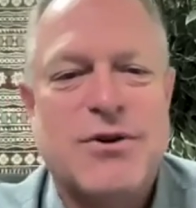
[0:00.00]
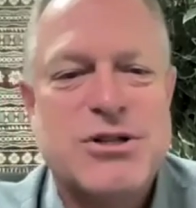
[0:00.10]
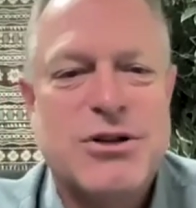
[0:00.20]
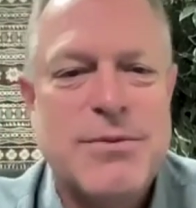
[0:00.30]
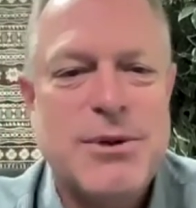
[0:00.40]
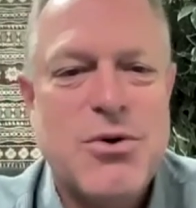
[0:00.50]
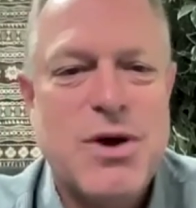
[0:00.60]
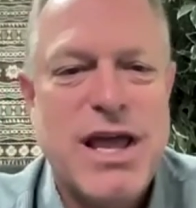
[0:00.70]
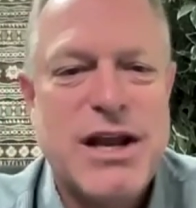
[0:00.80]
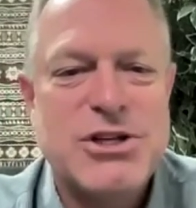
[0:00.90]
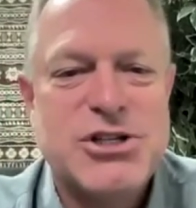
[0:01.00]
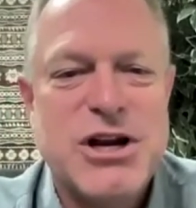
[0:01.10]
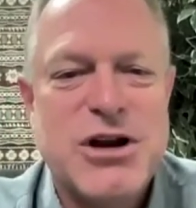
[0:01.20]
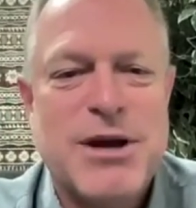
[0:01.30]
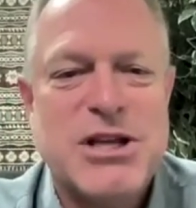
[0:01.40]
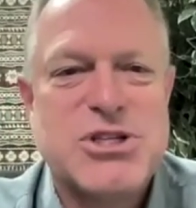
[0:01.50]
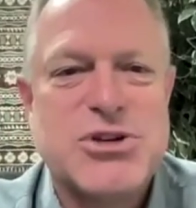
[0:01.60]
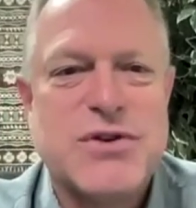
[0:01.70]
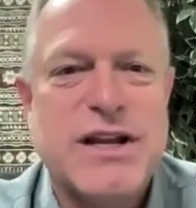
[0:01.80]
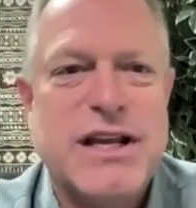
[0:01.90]
So let me go ahead and share my
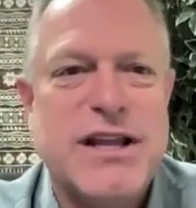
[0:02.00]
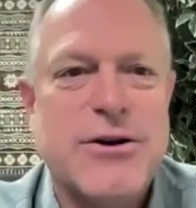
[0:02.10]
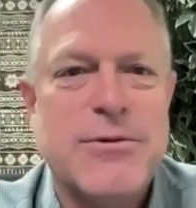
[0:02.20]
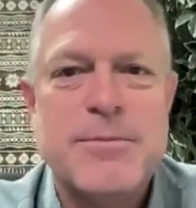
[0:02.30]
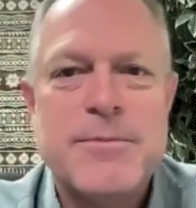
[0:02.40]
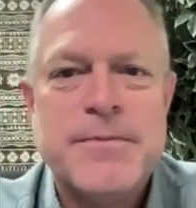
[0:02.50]
screen here.